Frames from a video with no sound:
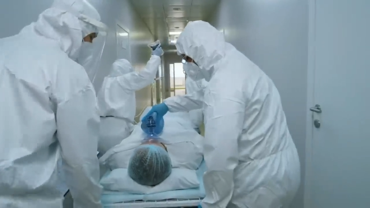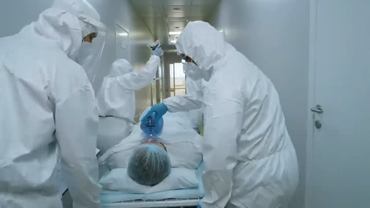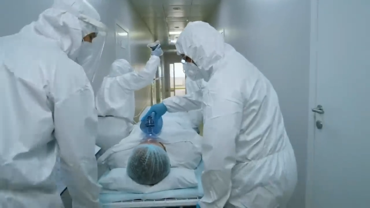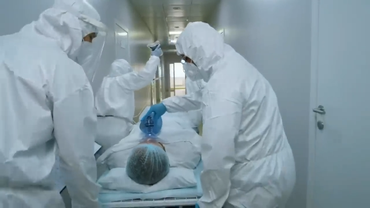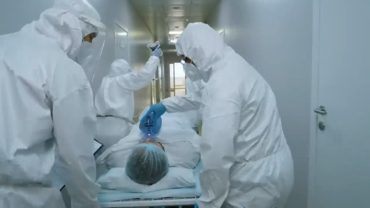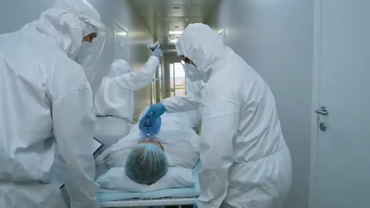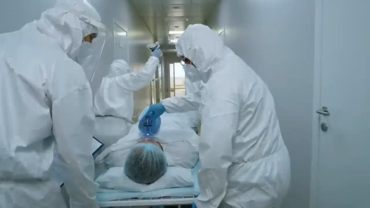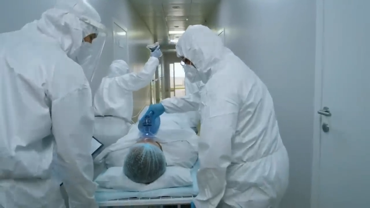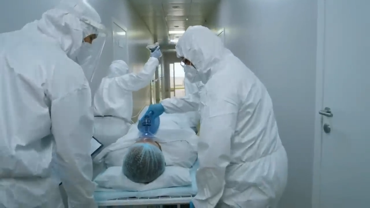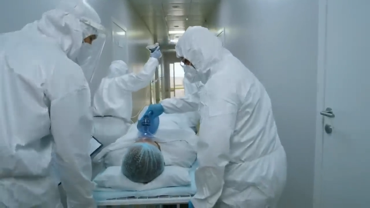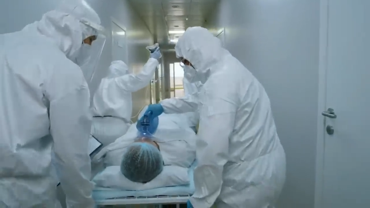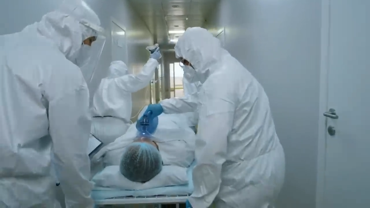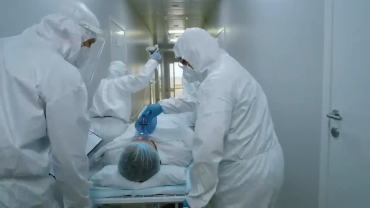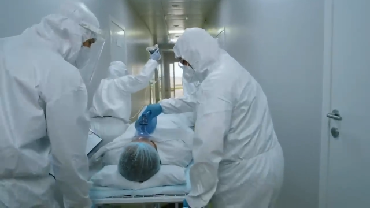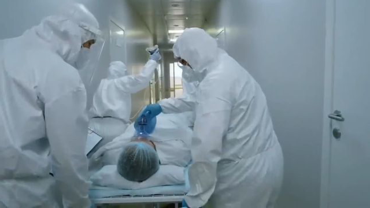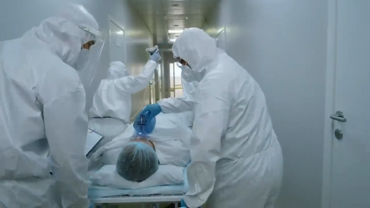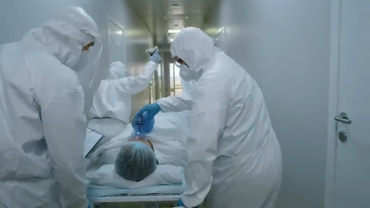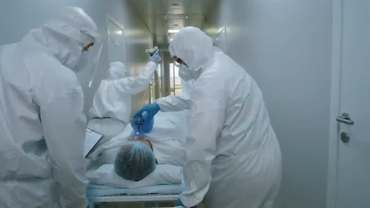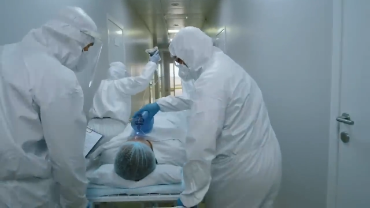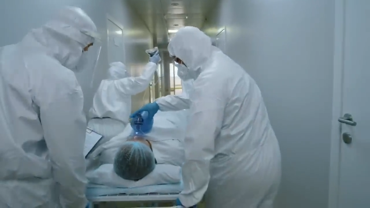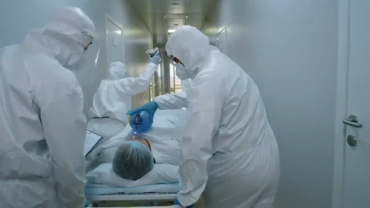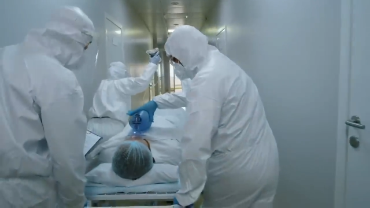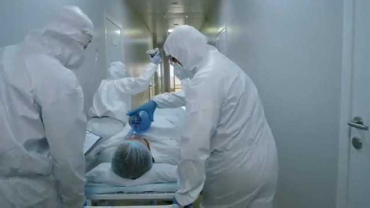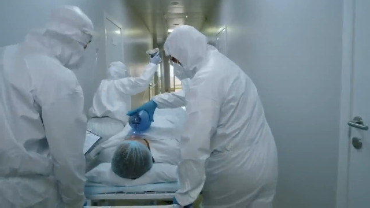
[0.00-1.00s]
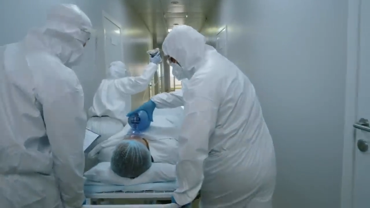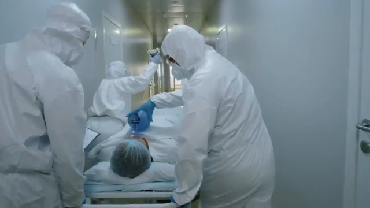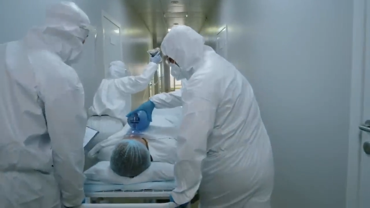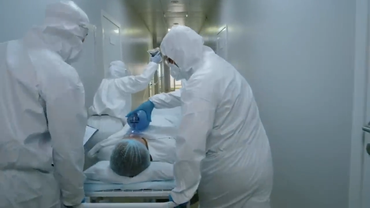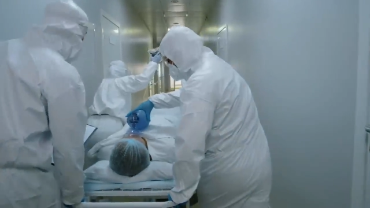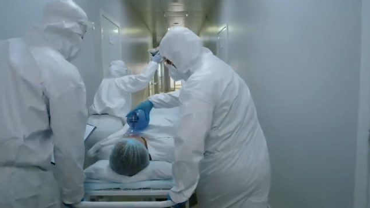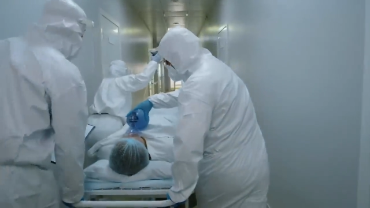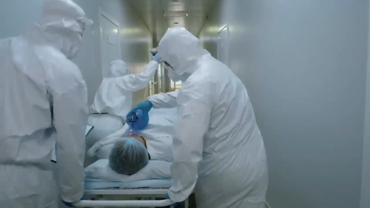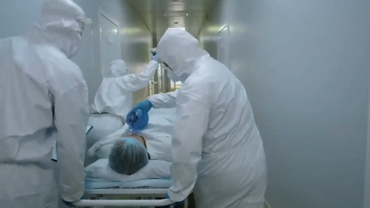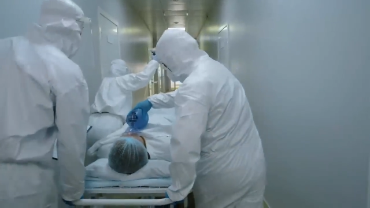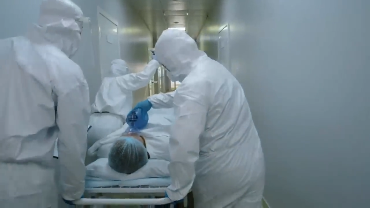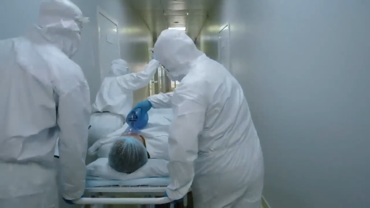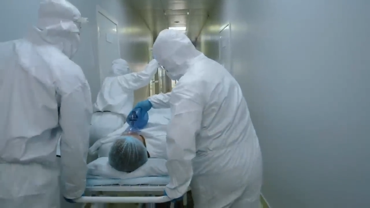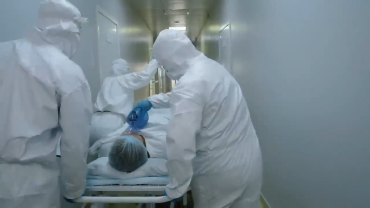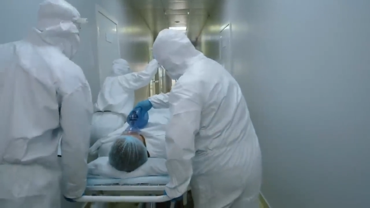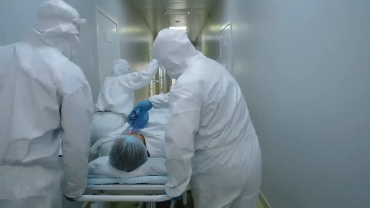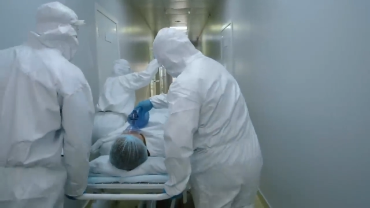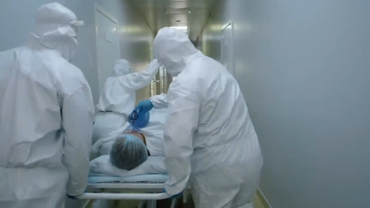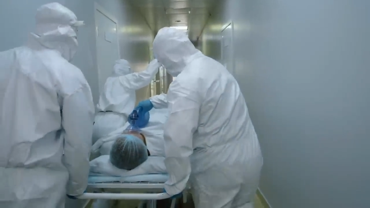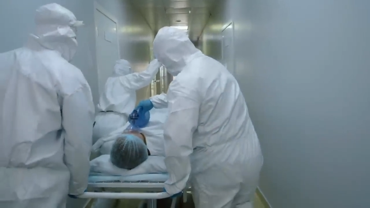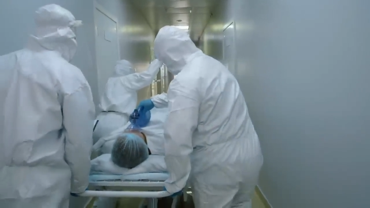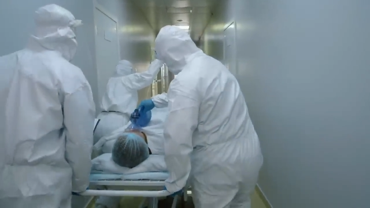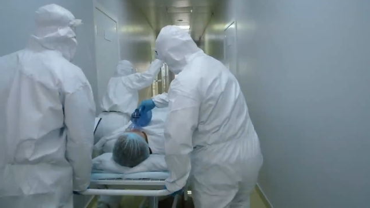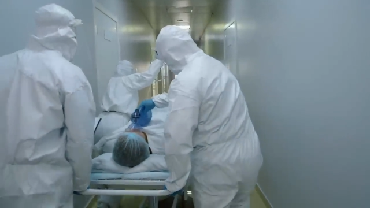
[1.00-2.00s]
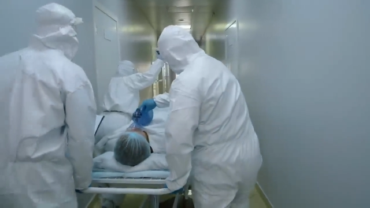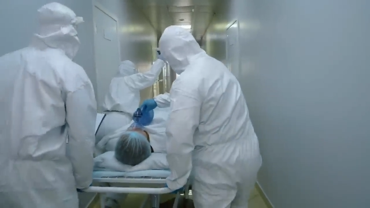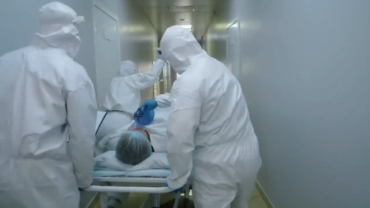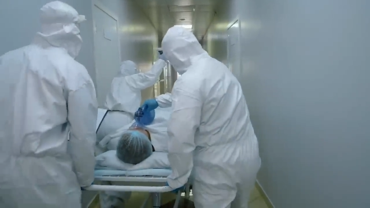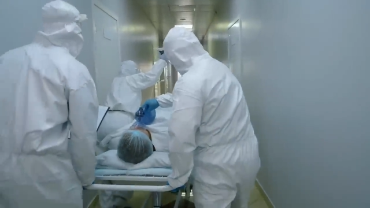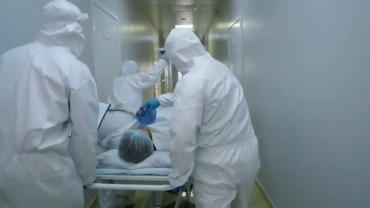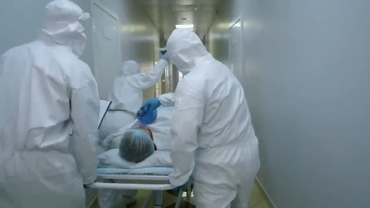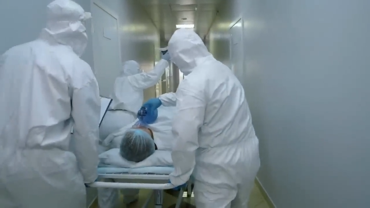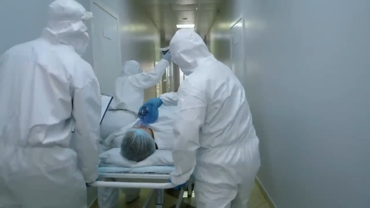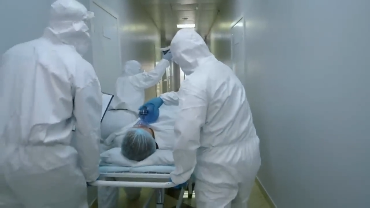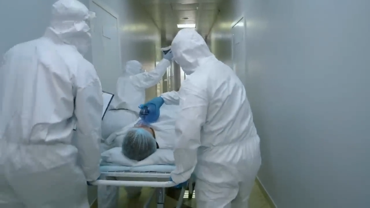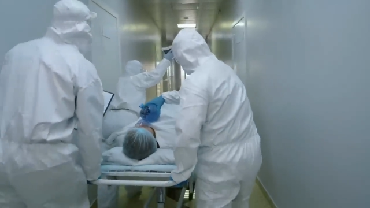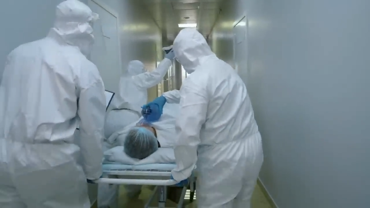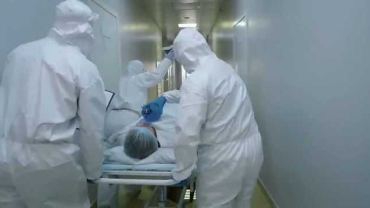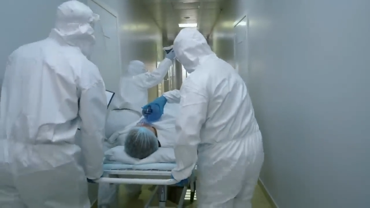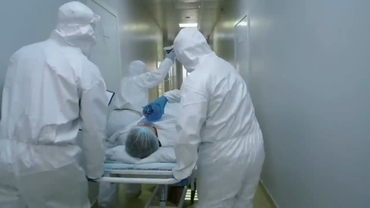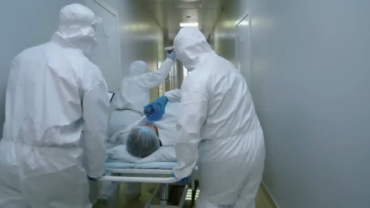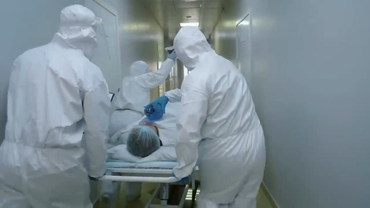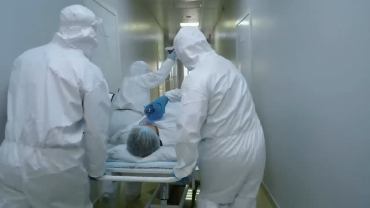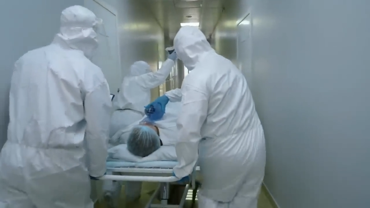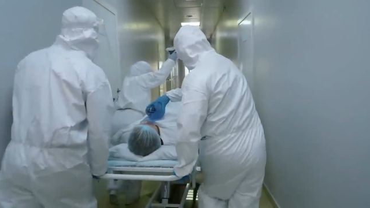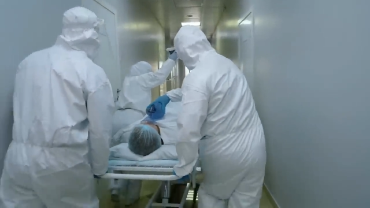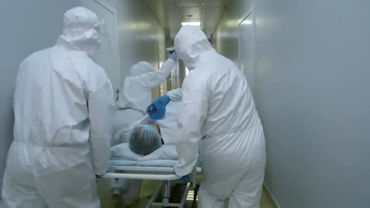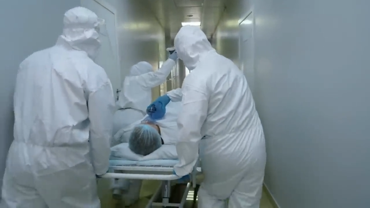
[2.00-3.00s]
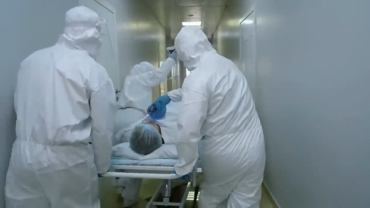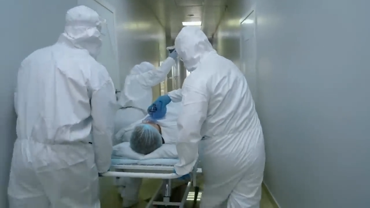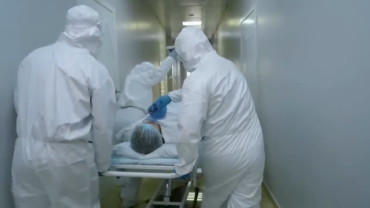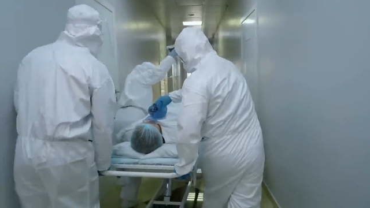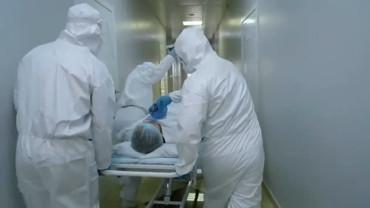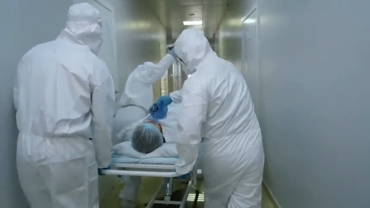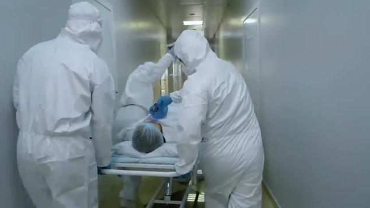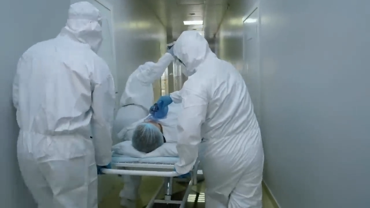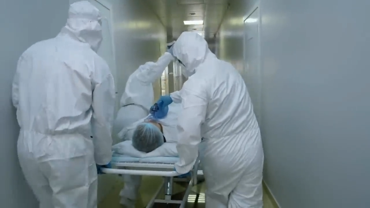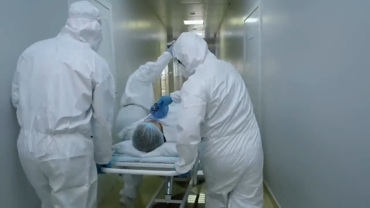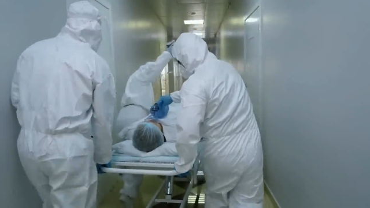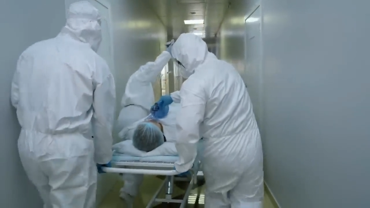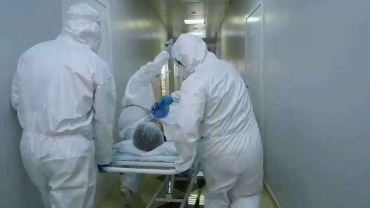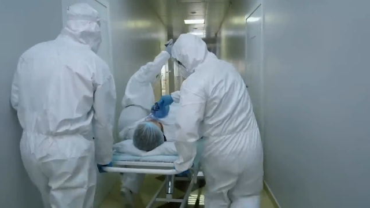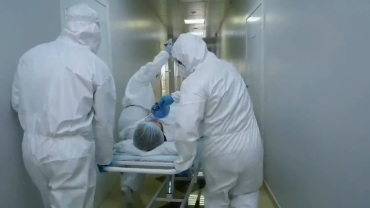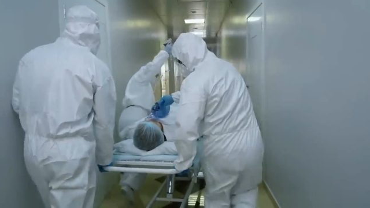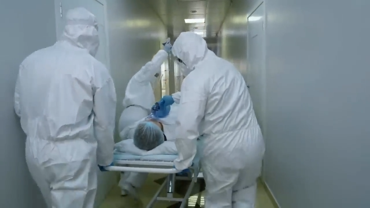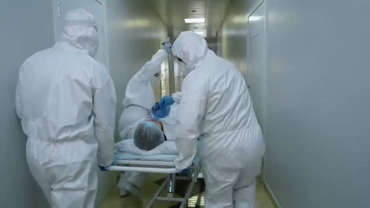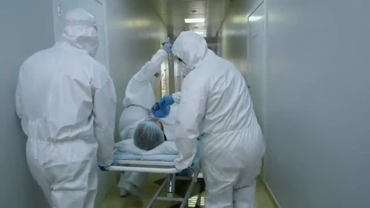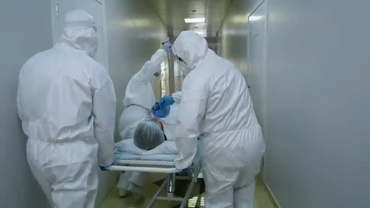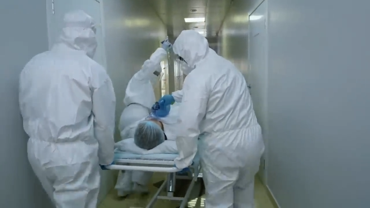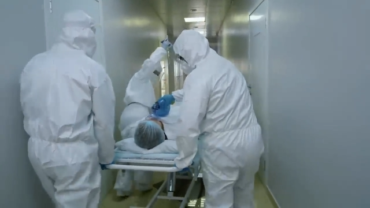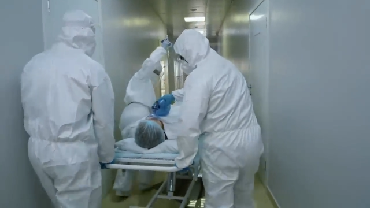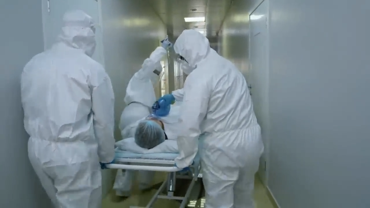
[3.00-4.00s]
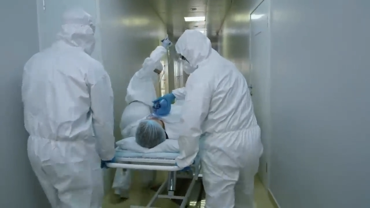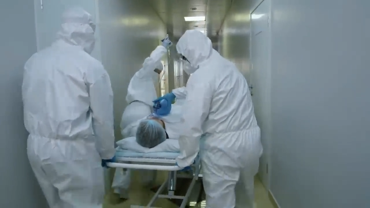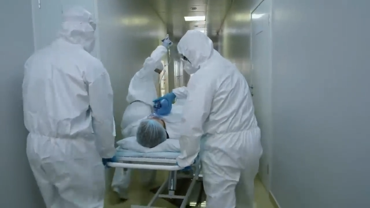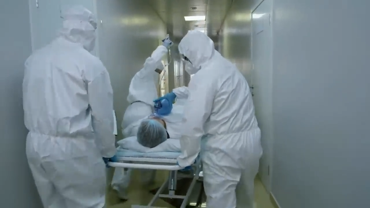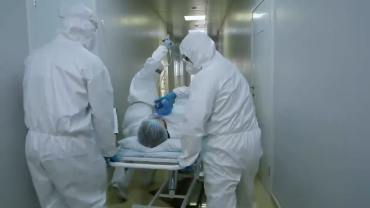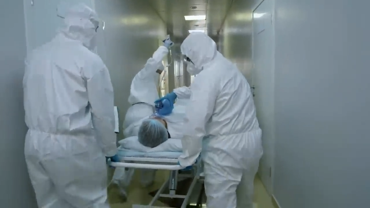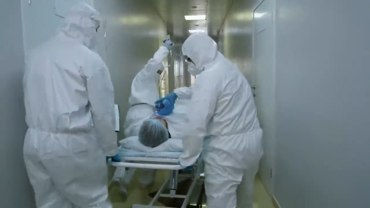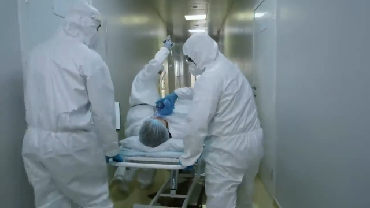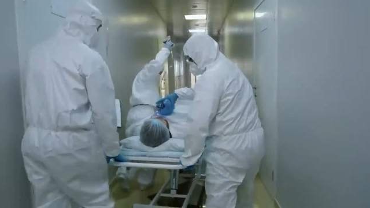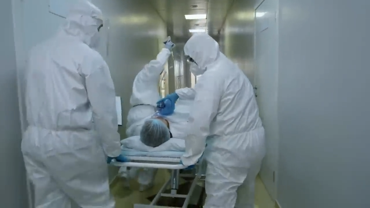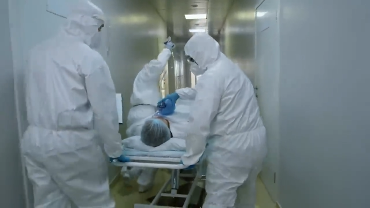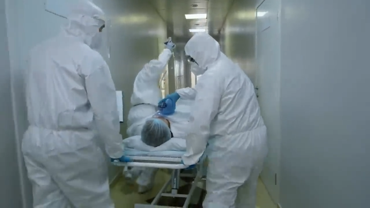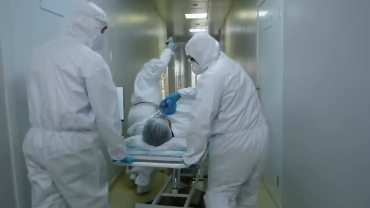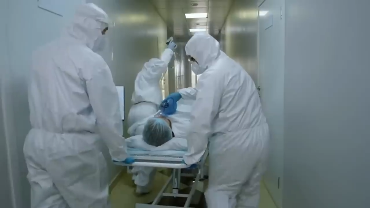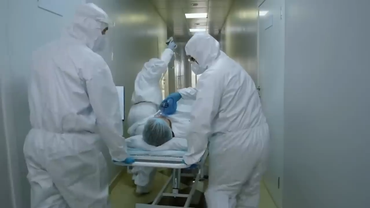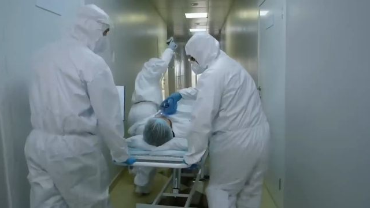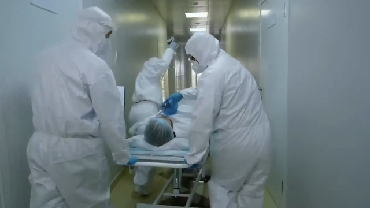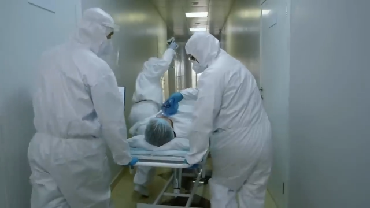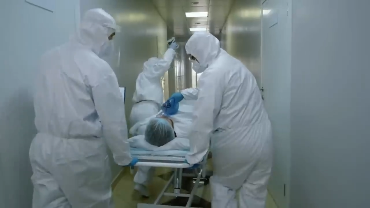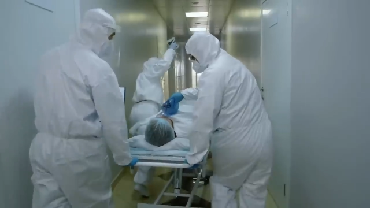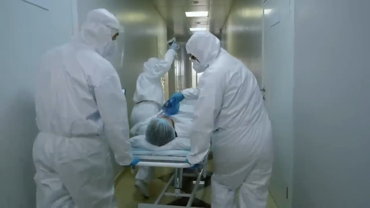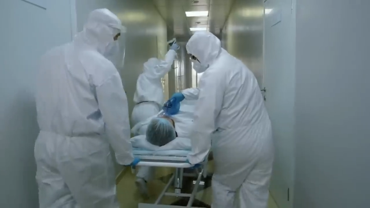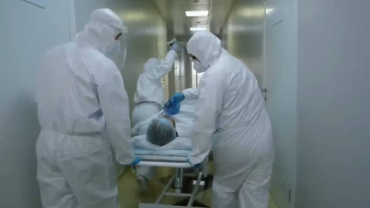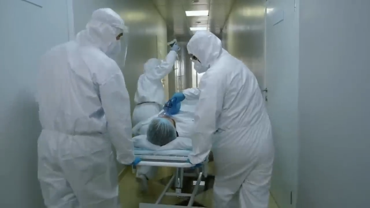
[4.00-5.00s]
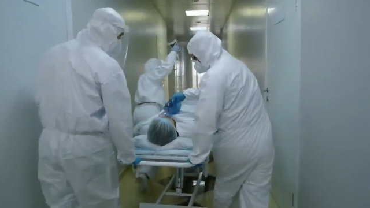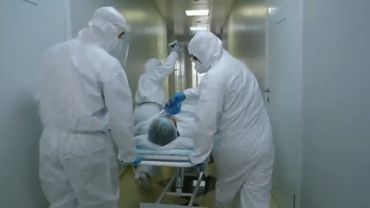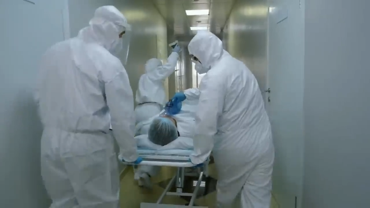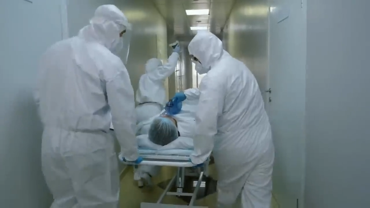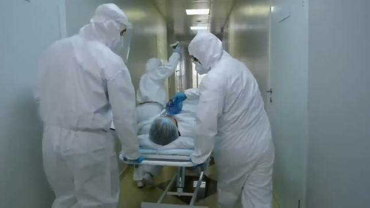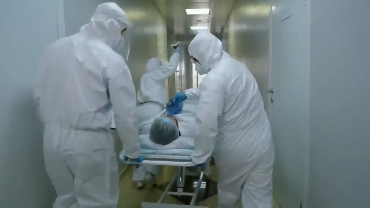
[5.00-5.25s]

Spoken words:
(no speaker visible)